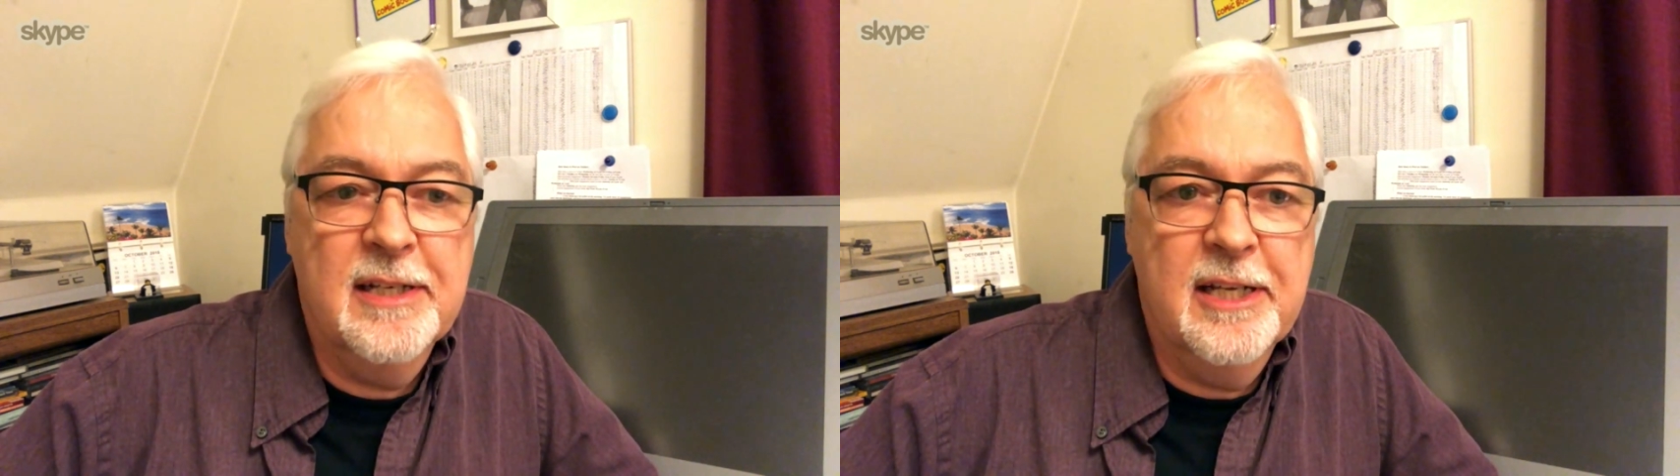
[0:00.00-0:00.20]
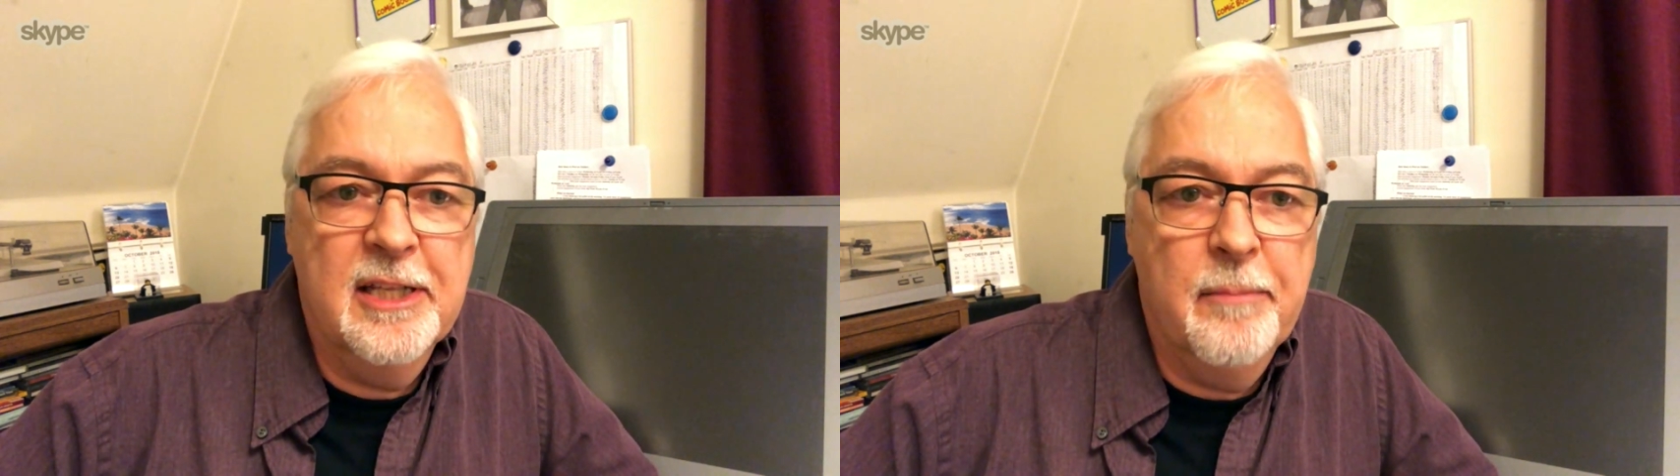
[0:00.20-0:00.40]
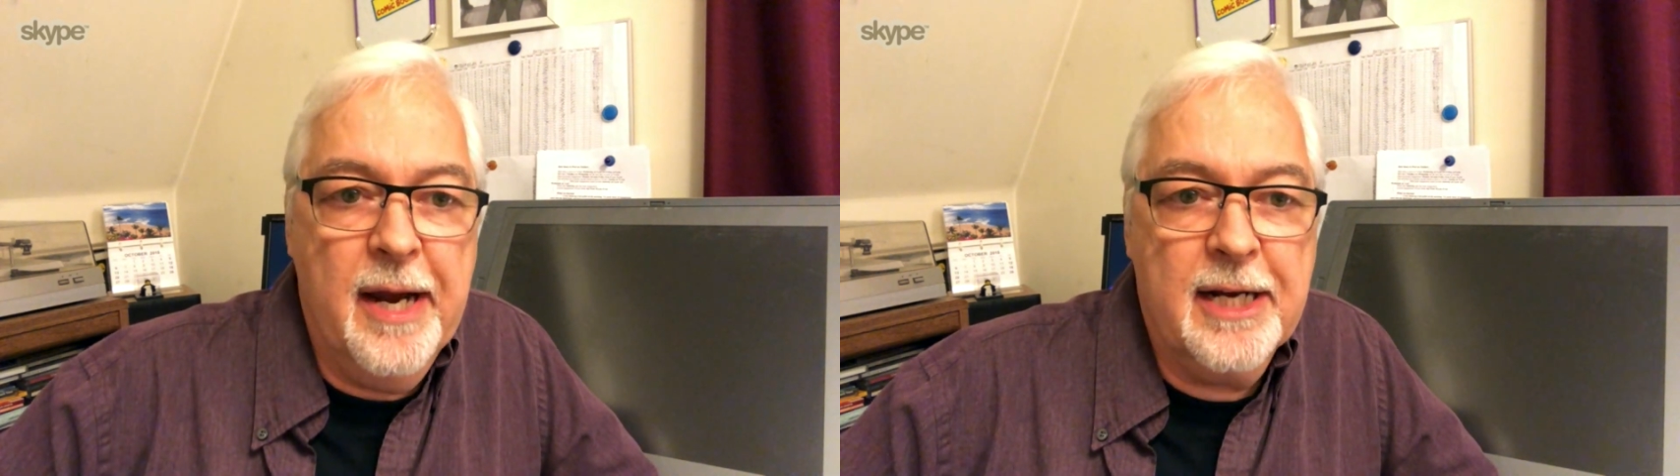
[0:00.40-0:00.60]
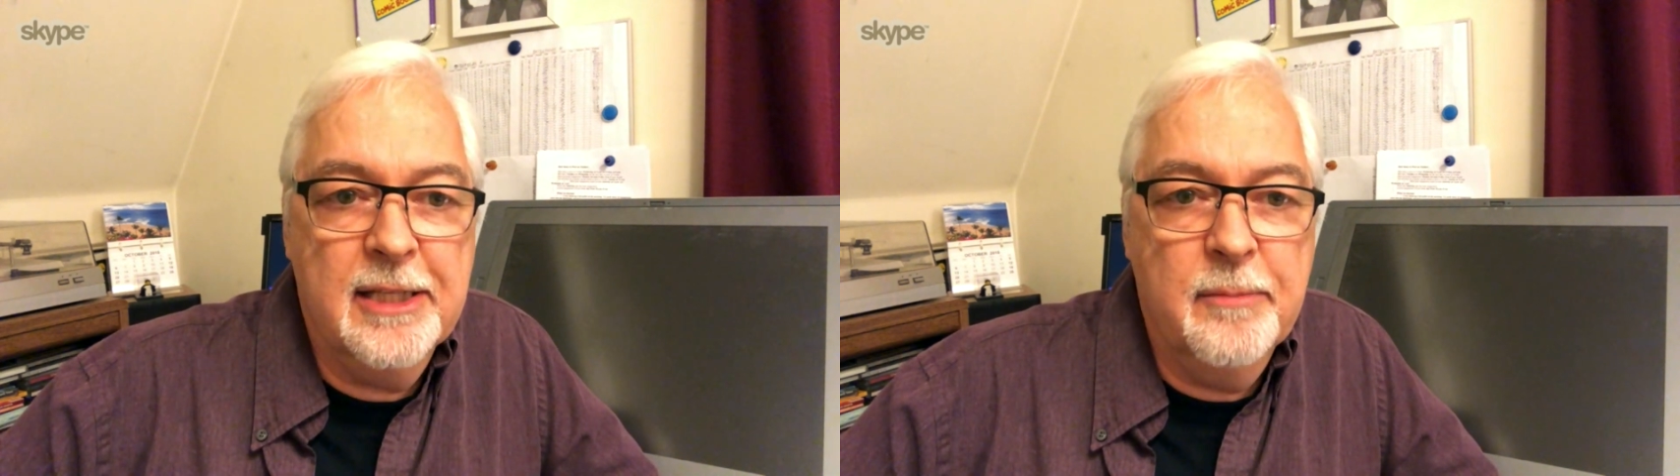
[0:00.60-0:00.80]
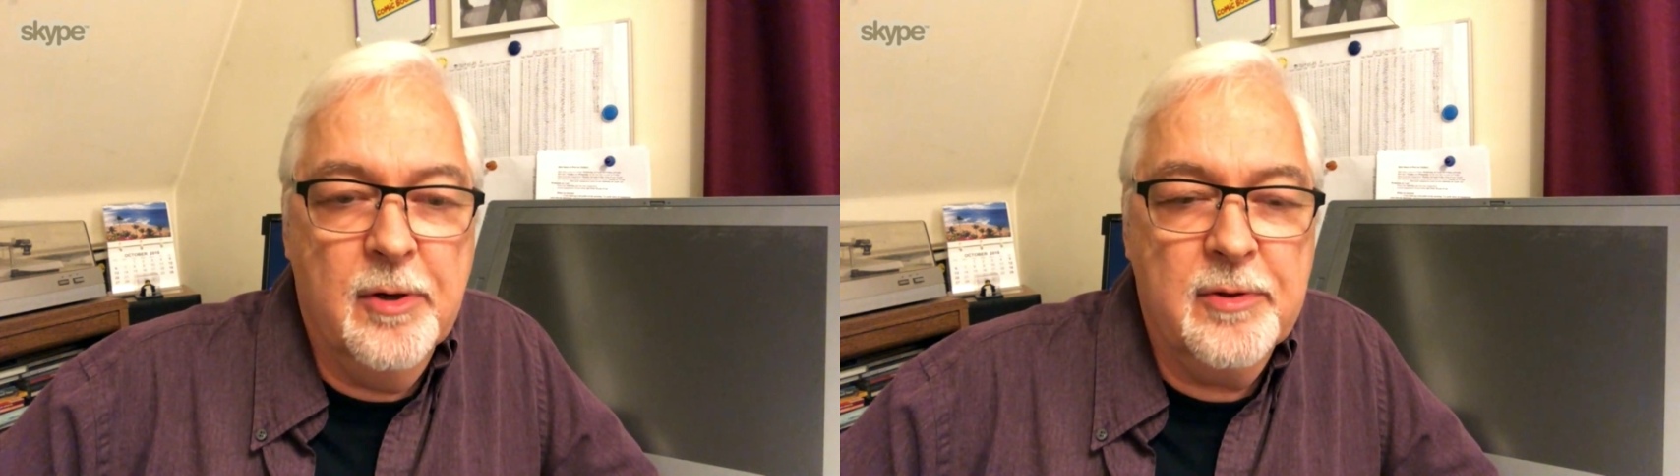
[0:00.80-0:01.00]
in the back
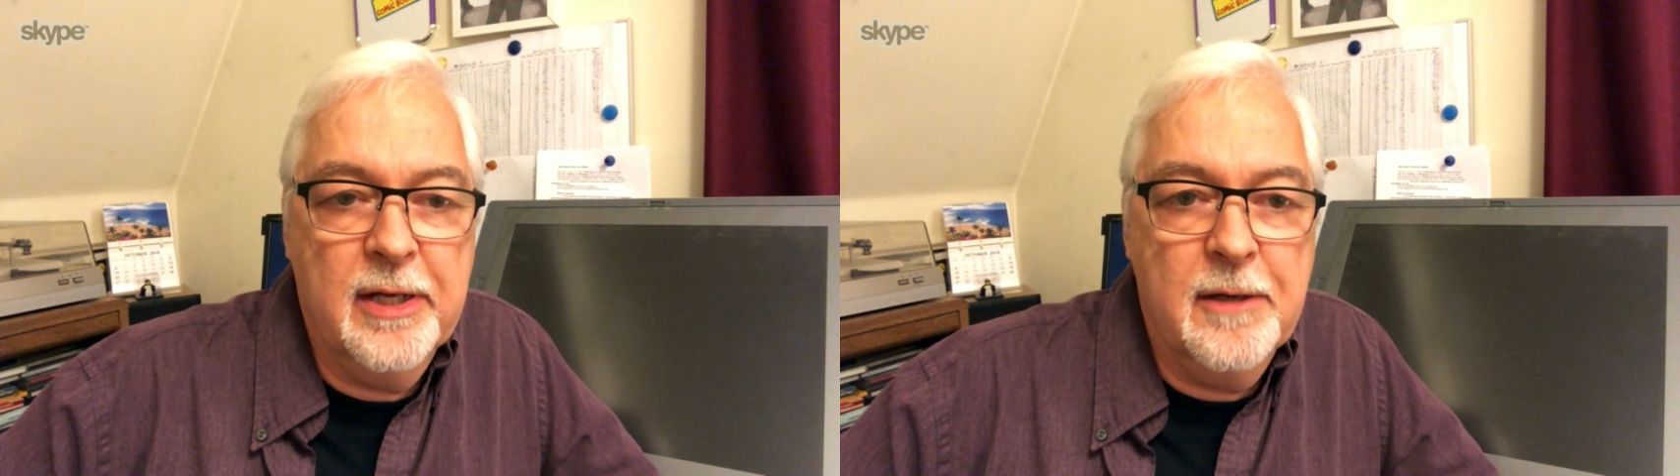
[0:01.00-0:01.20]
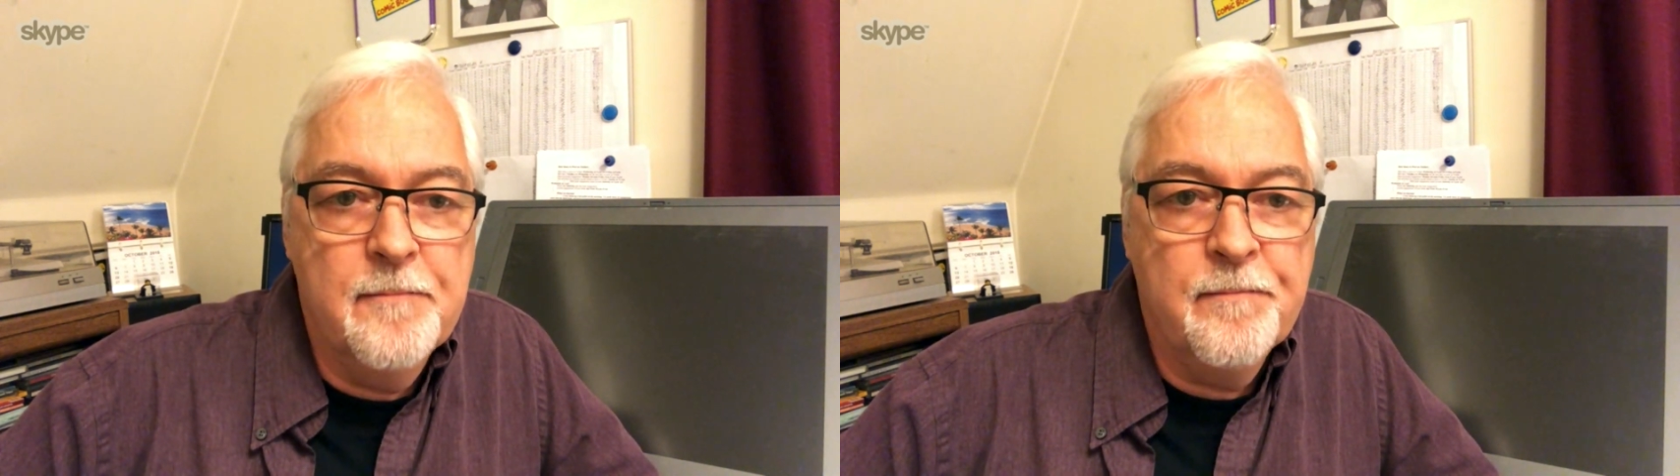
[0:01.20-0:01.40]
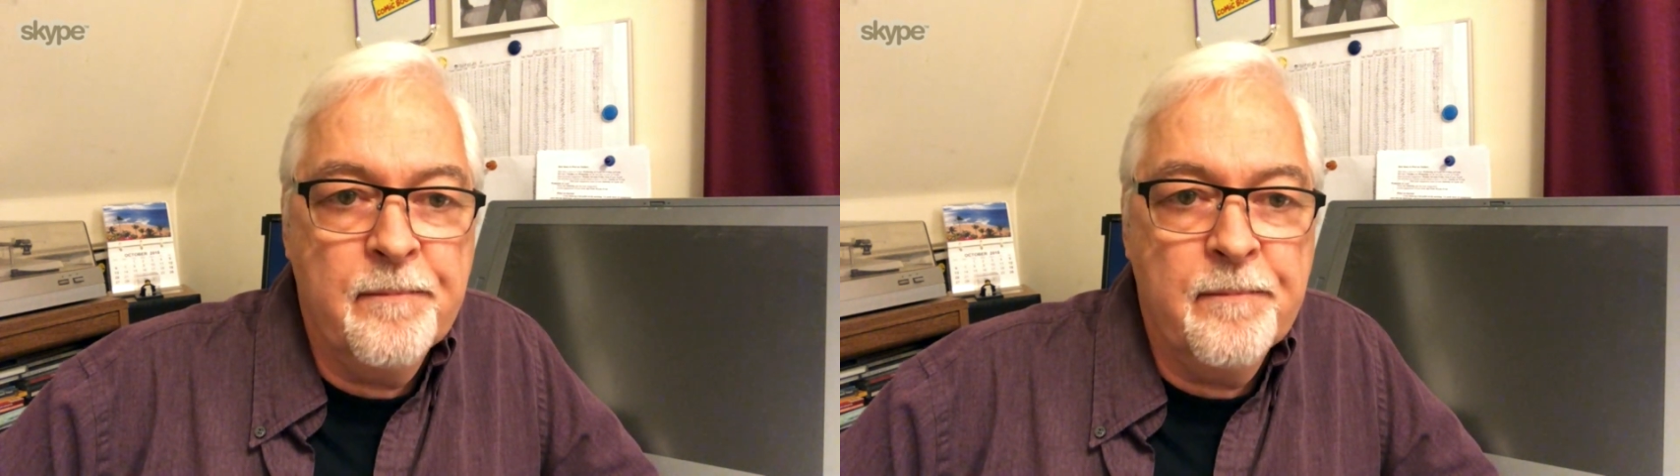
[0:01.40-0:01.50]
of the book that